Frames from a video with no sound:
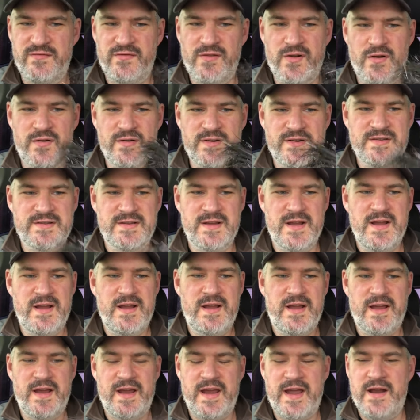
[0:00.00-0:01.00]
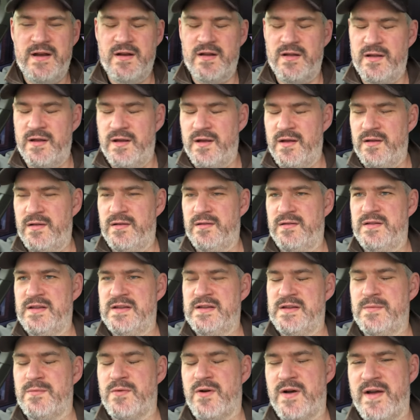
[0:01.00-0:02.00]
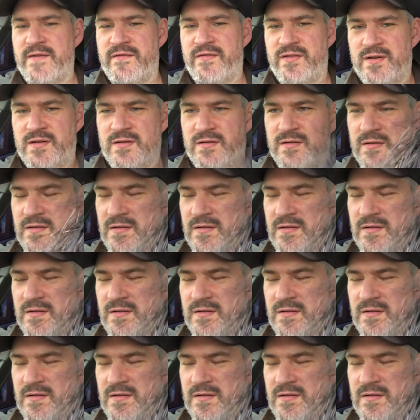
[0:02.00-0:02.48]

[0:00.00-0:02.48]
Flies. Again, I think you might have a...